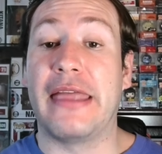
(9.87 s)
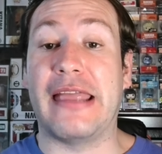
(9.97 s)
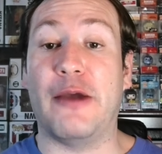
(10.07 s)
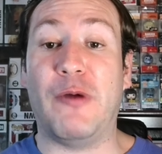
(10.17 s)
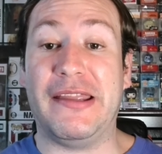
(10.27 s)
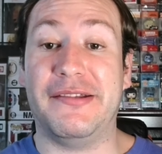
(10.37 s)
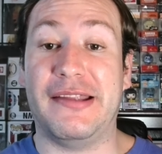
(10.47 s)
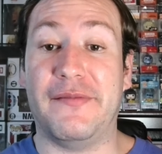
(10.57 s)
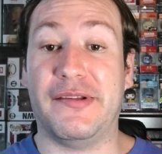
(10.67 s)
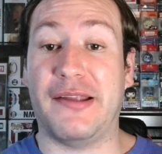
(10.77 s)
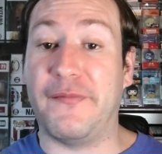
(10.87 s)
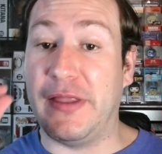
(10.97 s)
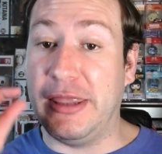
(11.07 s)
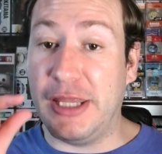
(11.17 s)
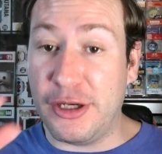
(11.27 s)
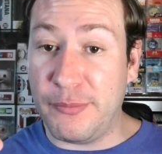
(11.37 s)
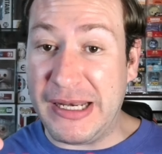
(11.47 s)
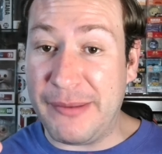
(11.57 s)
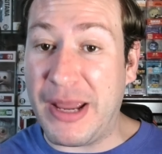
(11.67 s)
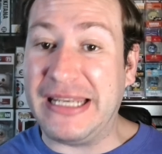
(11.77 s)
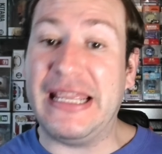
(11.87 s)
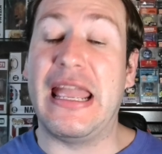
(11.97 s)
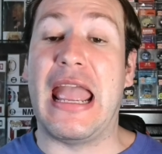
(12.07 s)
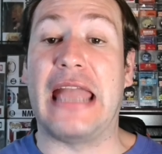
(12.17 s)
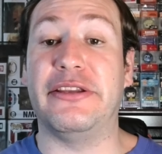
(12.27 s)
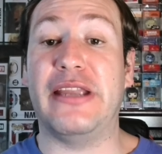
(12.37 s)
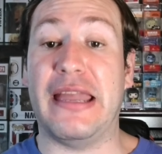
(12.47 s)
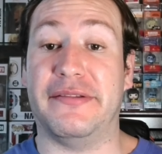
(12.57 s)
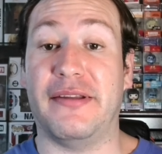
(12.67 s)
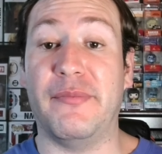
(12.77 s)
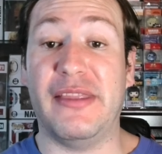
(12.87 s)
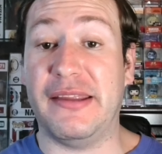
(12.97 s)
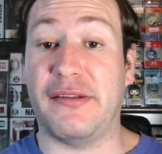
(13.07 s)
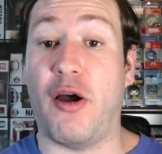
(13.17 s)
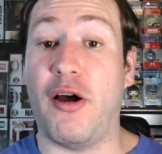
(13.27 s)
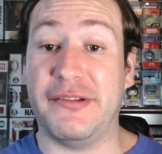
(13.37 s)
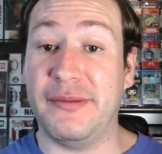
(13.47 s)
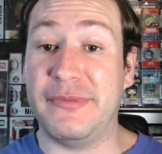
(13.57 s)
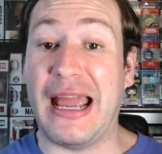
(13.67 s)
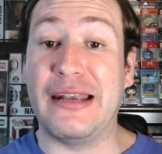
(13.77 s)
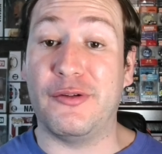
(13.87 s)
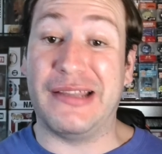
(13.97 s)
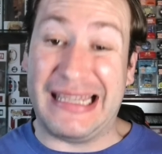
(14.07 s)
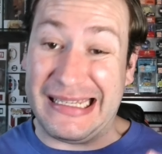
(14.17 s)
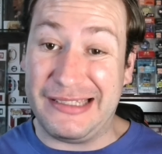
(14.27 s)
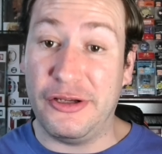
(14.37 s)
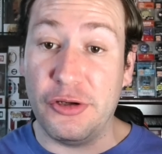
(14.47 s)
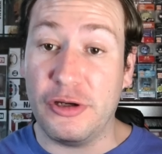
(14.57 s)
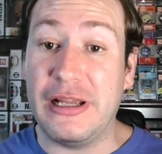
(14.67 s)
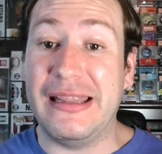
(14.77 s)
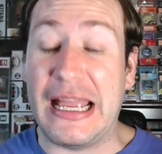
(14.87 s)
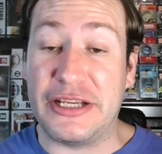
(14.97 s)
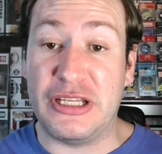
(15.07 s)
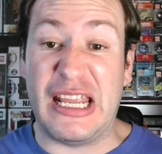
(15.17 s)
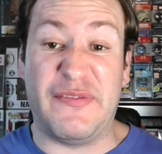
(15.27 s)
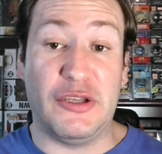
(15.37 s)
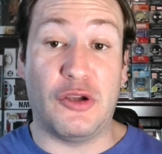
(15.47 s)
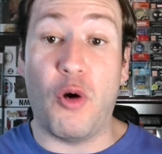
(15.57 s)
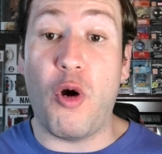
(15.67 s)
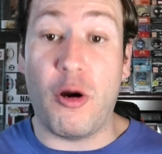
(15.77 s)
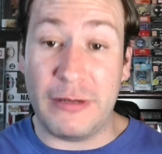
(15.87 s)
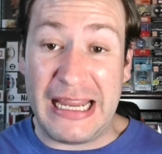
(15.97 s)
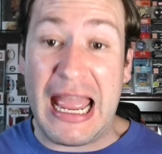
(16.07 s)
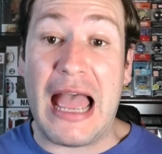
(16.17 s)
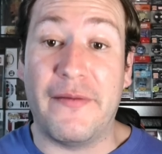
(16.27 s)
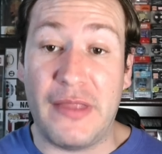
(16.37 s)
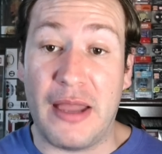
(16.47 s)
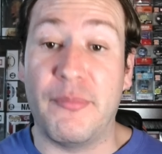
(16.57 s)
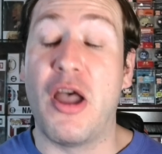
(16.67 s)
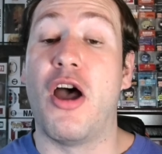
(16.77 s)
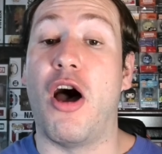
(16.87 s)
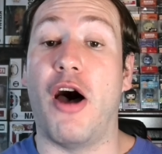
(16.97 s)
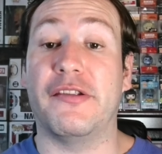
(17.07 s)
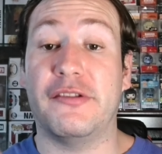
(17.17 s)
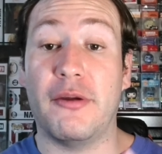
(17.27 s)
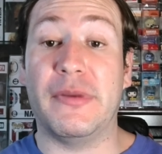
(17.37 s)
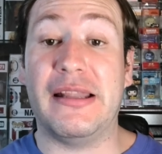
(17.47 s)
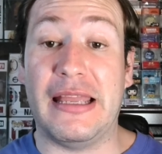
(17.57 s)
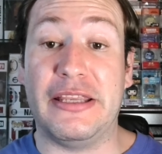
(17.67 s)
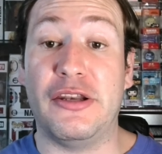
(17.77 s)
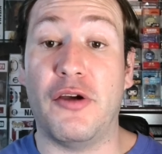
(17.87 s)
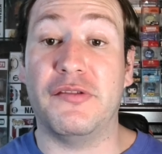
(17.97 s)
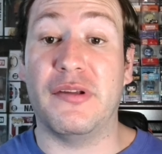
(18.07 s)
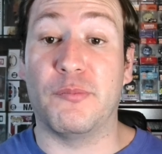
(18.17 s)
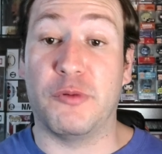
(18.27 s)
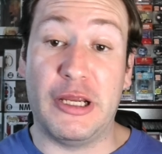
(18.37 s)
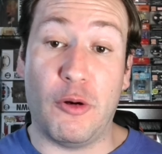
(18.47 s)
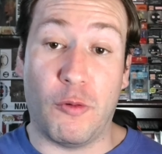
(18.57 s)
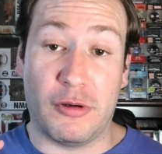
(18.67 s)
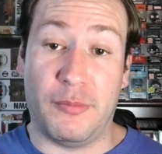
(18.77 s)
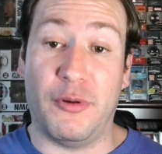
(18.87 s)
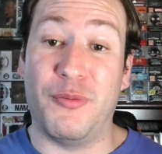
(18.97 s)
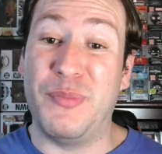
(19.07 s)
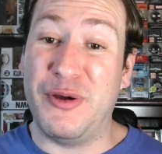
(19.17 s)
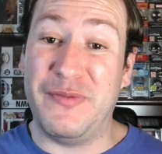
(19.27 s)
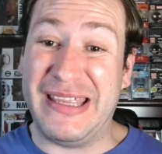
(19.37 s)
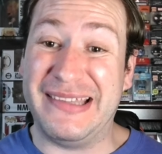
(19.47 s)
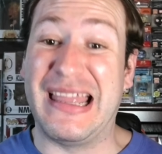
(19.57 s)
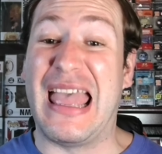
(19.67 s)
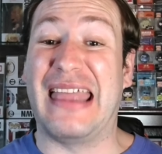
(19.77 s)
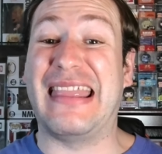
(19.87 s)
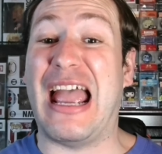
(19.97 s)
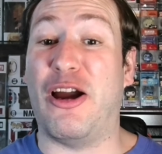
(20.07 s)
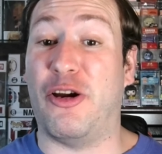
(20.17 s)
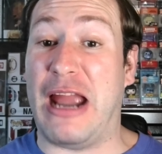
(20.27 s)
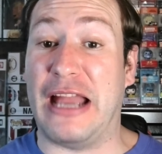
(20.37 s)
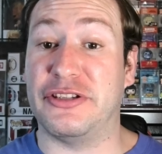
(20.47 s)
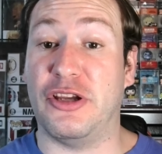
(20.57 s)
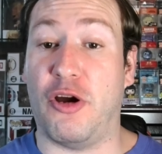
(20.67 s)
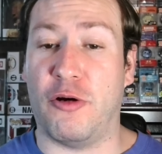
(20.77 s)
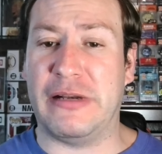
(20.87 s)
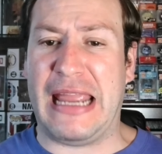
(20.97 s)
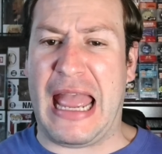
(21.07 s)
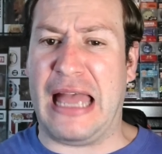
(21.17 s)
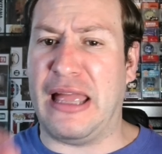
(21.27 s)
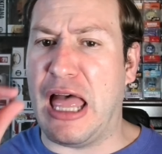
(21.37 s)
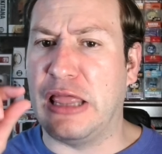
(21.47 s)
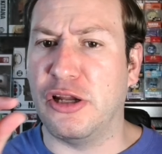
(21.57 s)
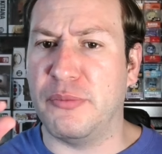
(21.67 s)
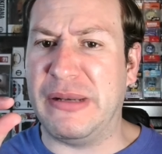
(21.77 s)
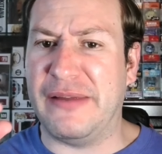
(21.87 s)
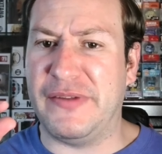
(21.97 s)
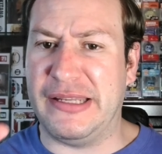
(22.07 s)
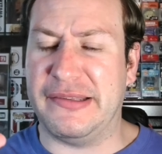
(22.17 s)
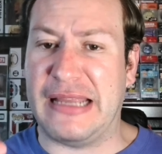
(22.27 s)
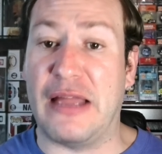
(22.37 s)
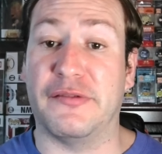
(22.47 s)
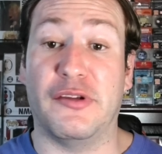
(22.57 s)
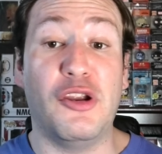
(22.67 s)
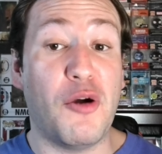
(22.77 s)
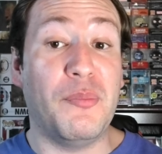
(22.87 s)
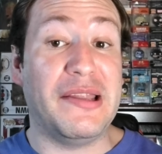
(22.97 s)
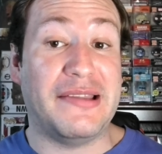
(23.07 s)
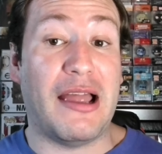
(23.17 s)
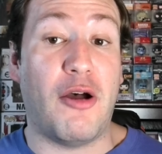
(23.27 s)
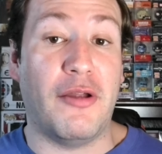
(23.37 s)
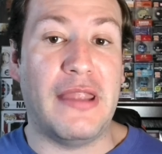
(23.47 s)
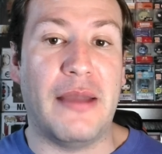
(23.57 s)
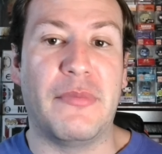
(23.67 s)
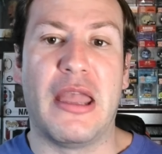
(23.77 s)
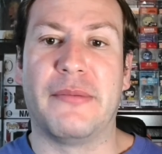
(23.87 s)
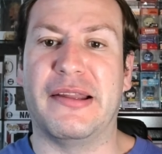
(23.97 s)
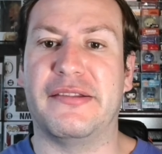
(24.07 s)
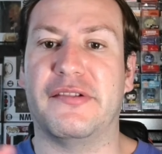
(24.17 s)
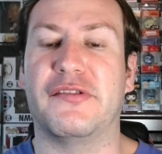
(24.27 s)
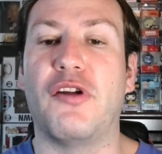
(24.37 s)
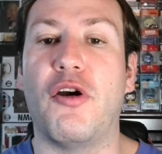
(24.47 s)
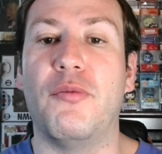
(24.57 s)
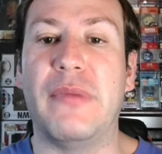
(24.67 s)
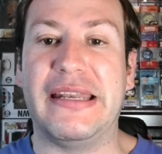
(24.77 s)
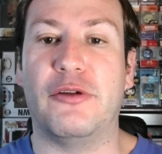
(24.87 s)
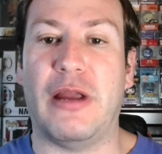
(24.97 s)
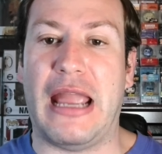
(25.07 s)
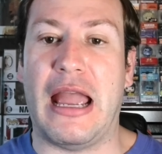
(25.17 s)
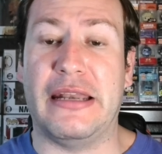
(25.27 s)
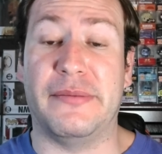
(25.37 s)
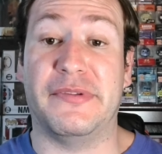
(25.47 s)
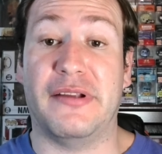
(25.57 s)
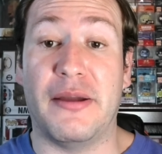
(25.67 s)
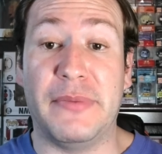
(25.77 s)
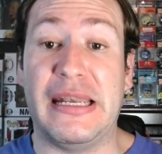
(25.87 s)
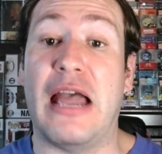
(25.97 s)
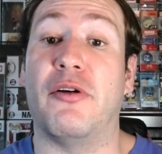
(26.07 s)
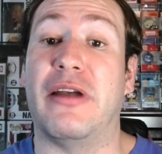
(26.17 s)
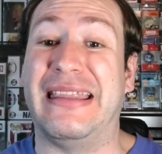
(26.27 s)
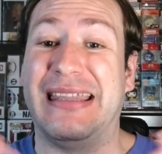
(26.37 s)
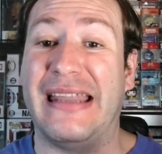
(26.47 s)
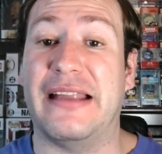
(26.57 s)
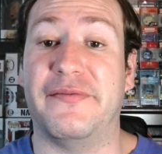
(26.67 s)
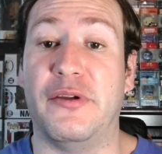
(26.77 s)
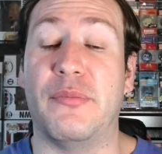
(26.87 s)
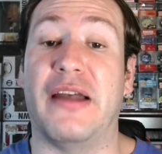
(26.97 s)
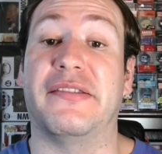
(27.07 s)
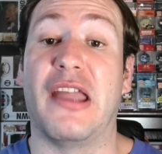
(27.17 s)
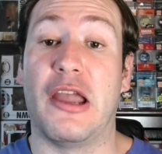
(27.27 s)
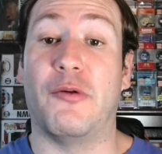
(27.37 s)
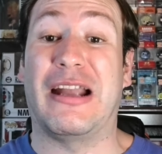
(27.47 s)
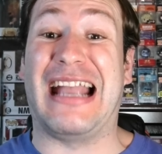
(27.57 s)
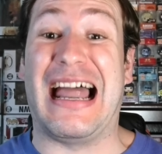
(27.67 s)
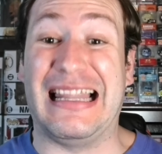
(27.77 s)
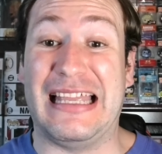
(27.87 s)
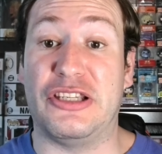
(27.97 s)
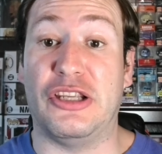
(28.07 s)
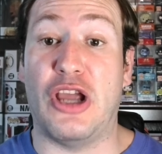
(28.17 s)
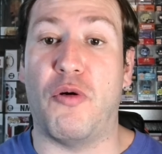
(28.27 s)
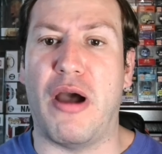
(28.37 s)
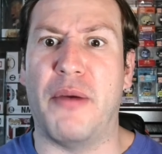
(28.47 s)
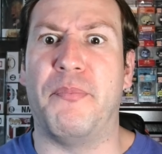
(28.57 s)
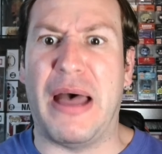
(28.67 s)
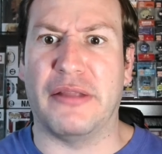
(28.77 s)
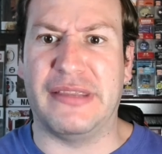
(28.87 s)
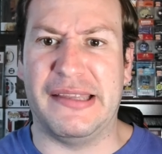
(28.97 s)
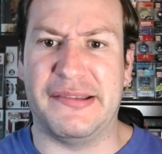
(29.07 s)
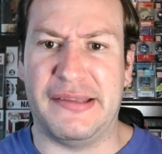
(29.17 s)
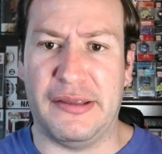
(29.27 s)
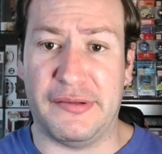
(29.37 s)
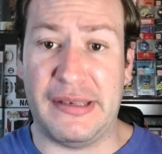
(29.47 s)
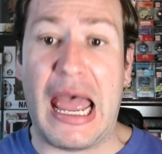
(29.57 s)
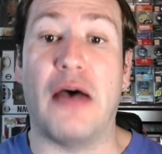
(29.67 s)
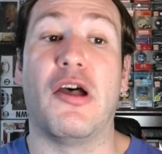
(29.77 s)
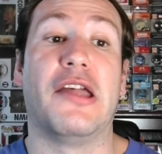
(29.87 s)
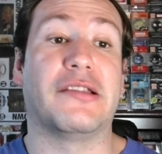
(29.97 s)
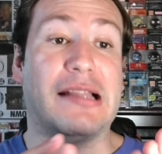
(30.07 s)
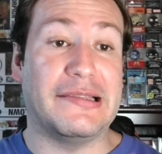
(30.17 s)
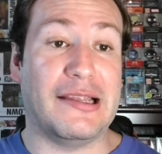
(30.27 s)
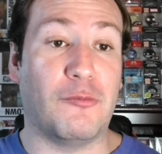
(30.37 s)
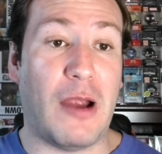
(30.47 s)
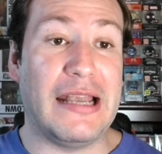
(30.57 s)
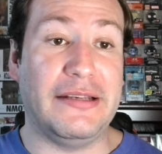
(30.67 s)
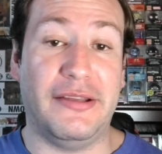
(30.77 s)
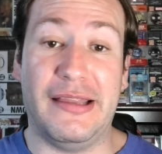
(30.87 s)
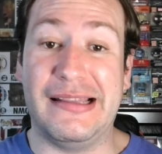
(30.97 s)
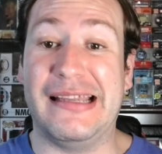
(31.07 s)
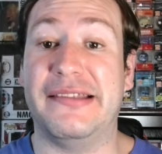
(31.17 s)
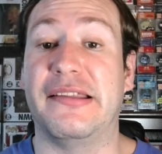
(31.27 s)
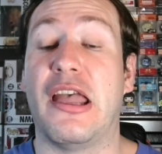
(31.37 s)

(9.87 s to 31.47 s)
That way you save yourself a little bit of money and you get some of these awesome titles into your collection if you don't already have them. Also, I'm going to let you know some pre-orderable movies that are actually already at a little bit of a discount. So you don't miss out on them because there's so many great items coming out in the next few months. But got to let you know about these deals now. So let's let's get right into the list.